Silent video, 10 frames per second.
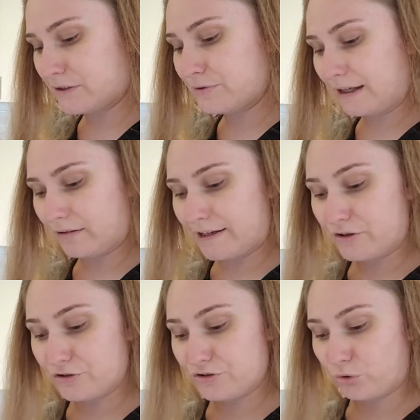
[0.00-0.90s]
to tell a
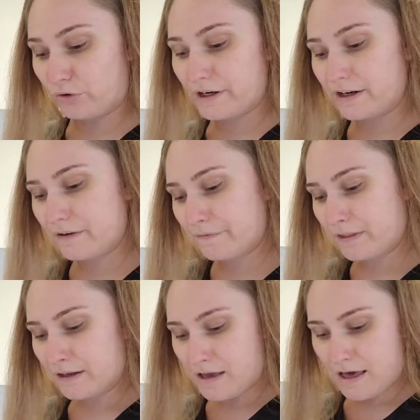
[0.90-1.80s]
good story.
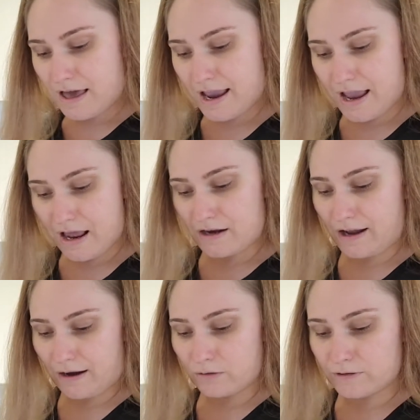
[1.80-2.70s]
And
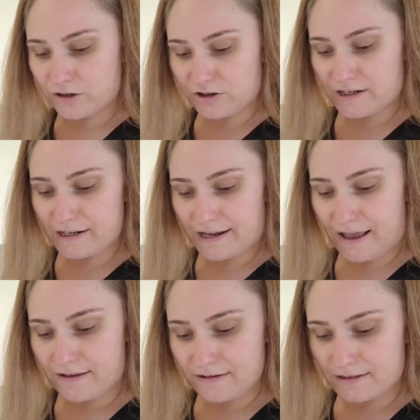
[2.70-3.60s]
I don't think you're gonna
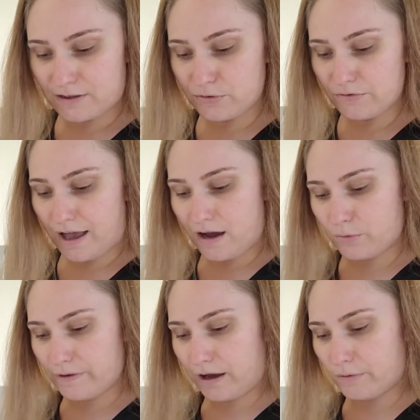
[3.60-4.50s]
get to
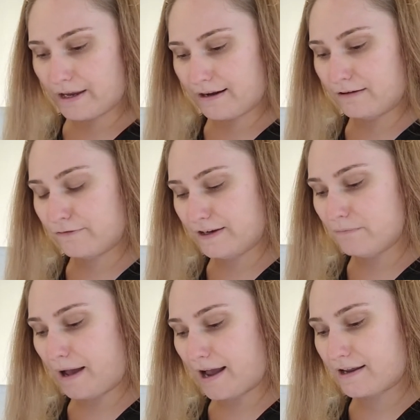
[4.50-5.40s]
that without getting
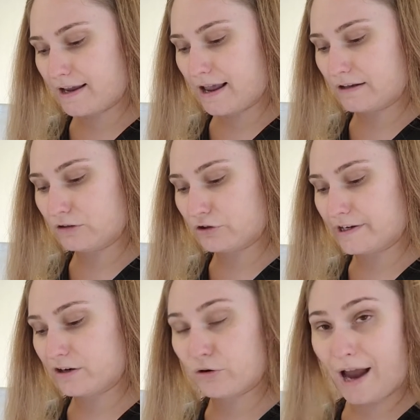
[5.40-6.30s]
feedback and
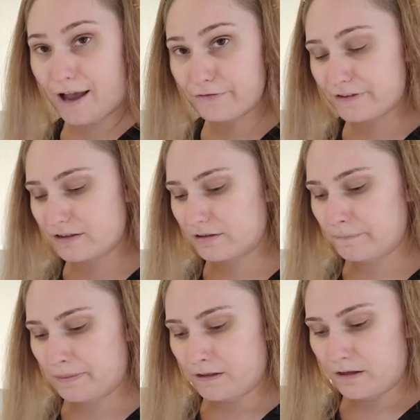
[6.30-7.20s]
learning craft.
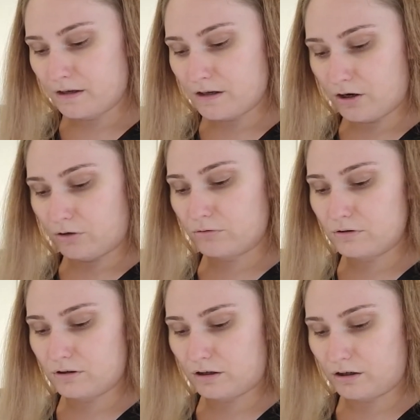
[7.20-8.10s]
you know.
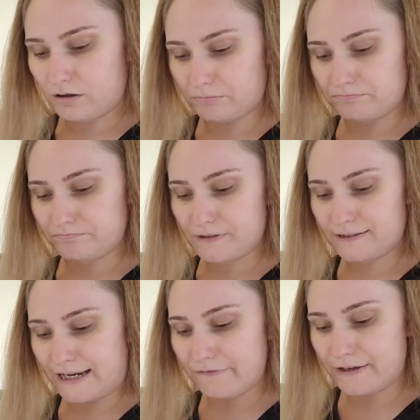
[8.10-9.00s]

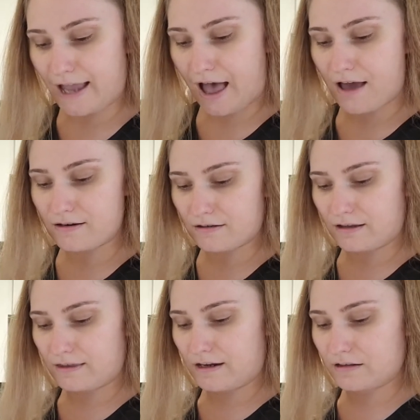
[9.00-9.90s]
Save the Cat, I
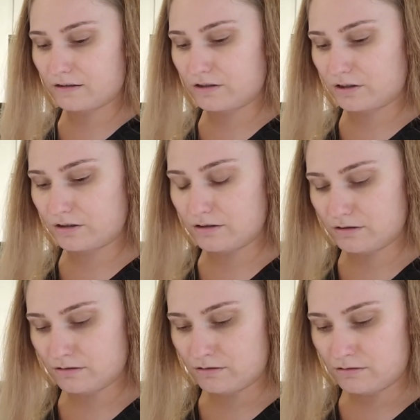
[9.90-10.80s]
think, is a good
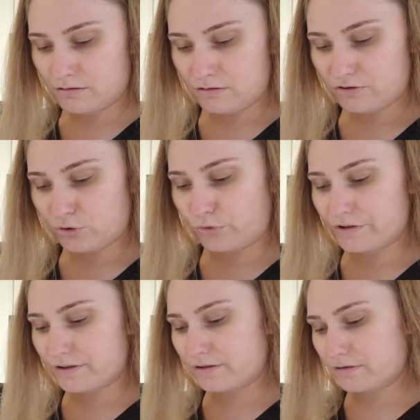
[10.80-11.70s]

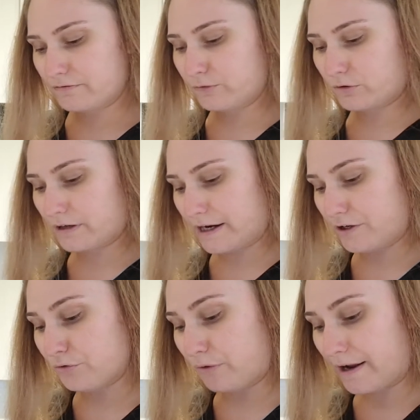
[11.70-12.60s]
source for a
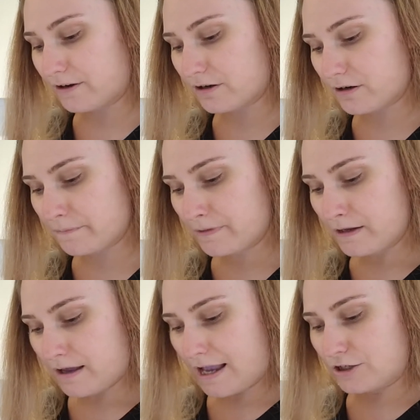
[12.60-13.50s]
new writer.
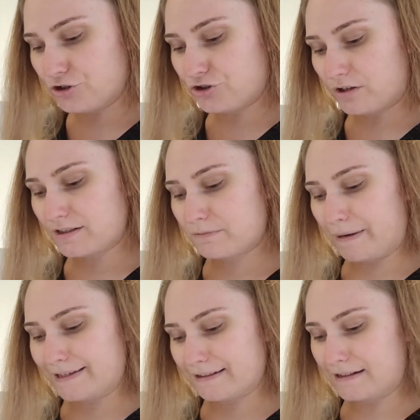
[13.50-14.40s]
And just
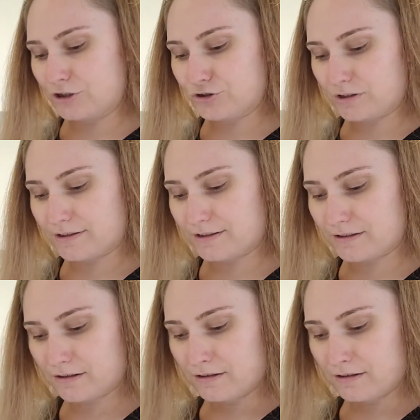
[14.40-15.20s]
basically just